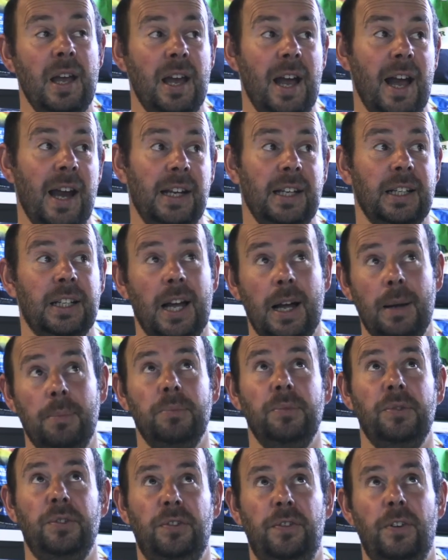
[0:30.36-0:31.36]
And it
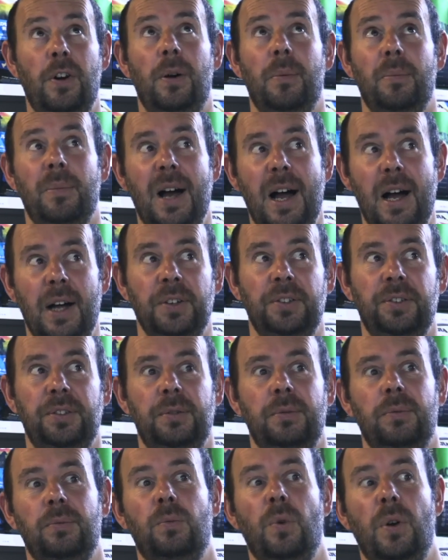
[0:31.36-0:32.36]
comes from
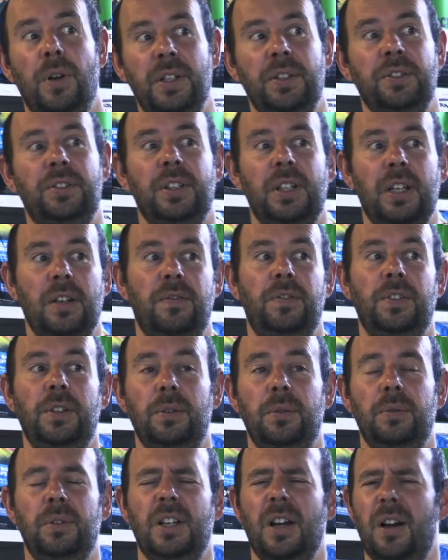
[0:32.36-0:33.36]
us wanting to give
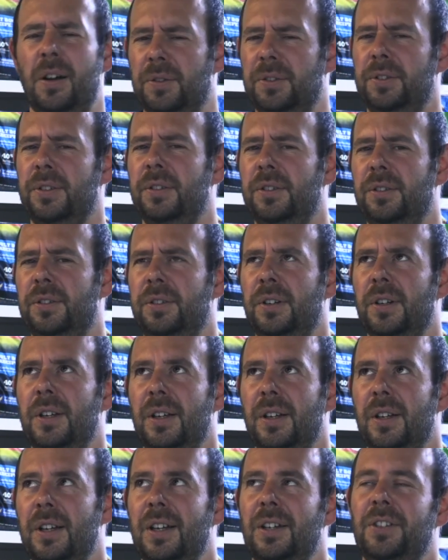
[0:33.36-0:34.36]
you the answers
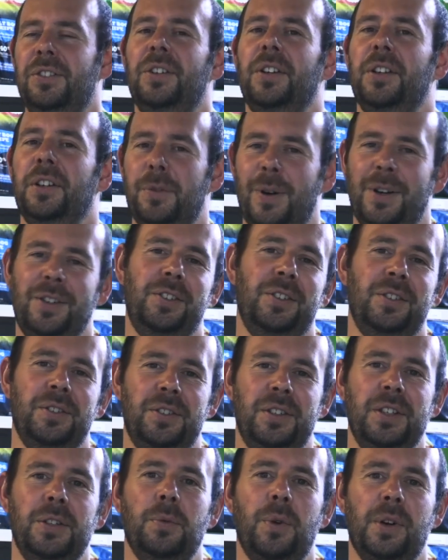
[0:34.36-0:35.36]
to the
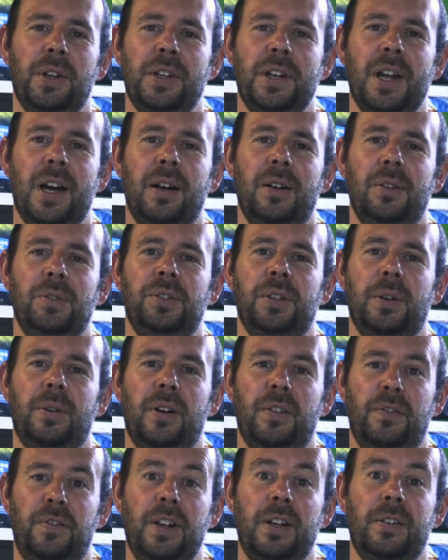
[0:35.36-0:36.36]
questions you want to know. So
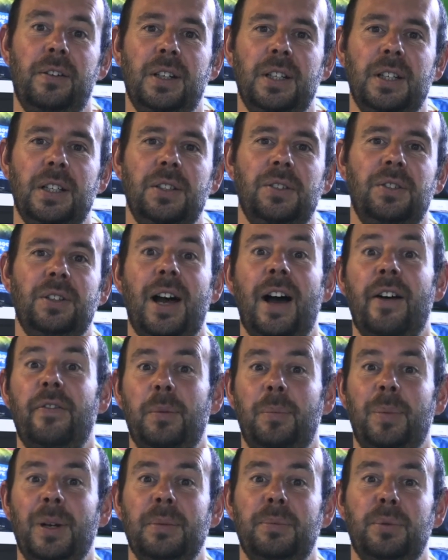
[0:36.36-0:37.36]
our theory is
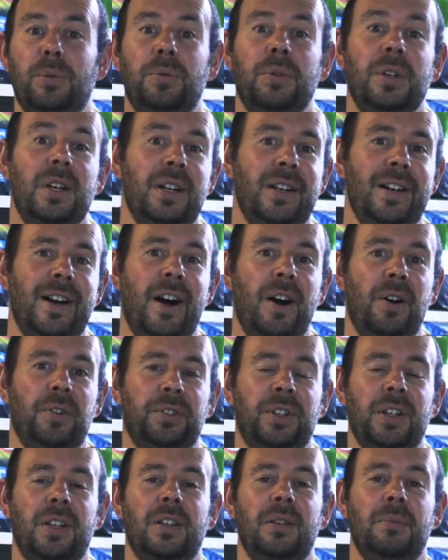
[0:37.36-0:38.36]
other people
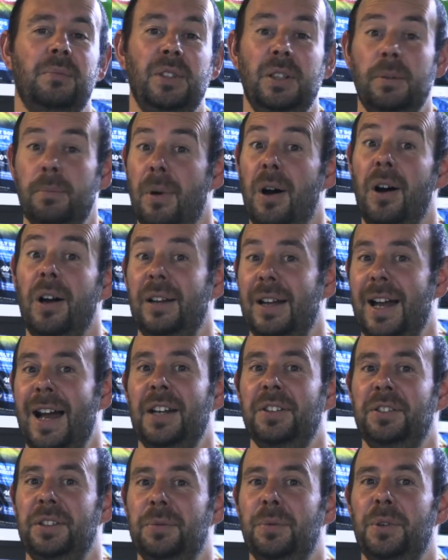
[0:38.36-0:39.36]
asking them, you might
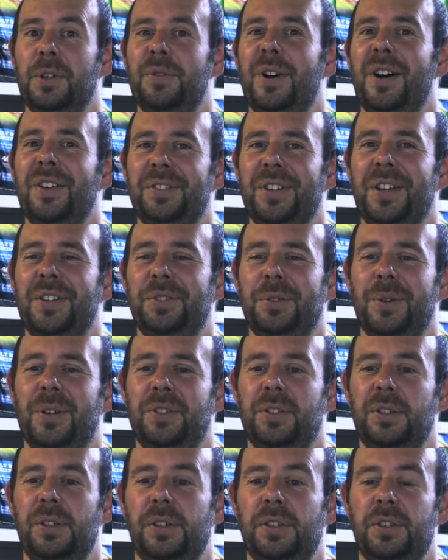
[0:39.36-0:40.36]
actually want to ask those
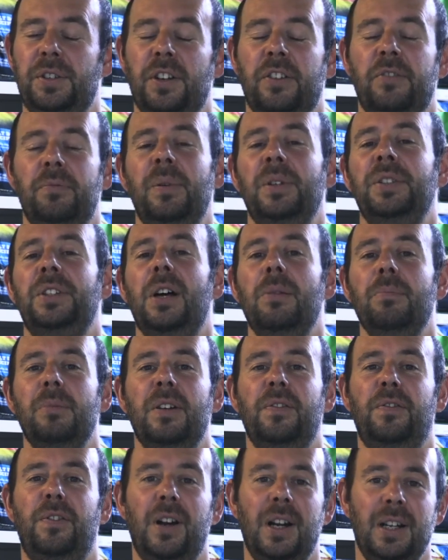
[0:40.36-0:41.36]
questions yourself, but don't be
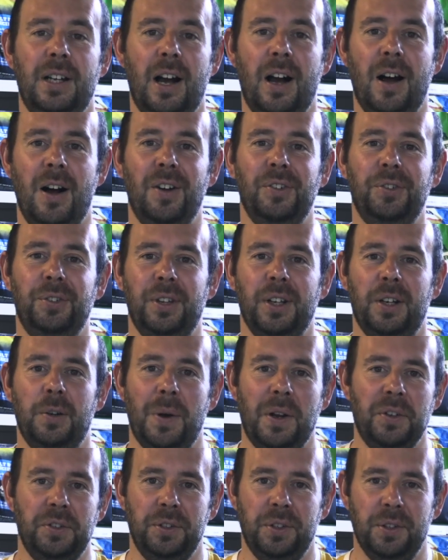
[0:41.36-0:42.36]
afraid, ask the
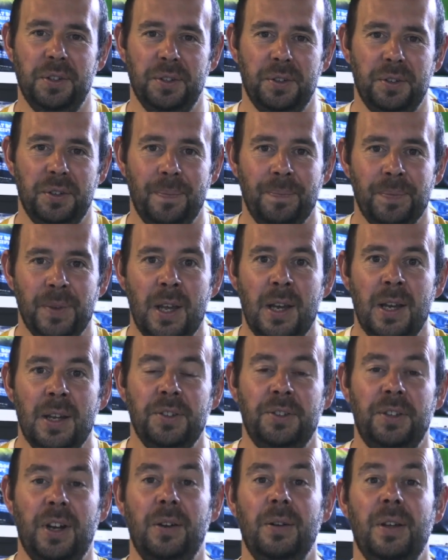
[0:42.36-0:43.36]
questions.
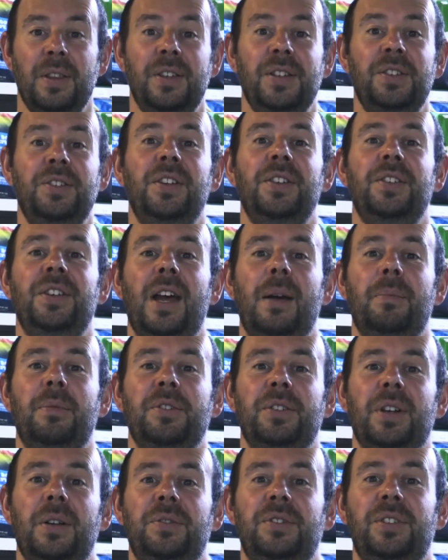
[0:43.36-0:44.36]
So this is
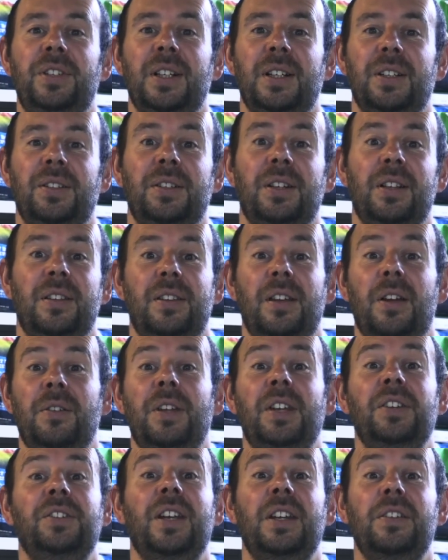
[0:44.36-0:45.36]
episode 6, so
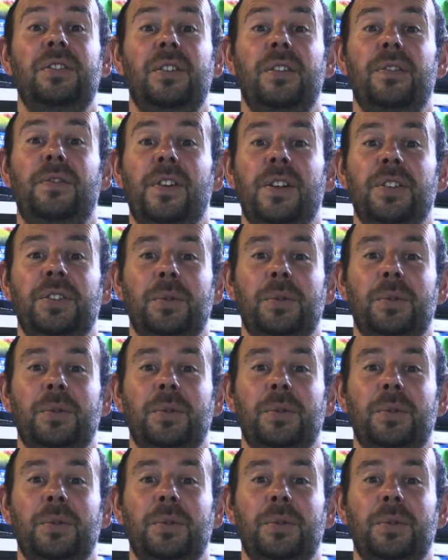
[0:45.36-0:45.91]
let's get to the first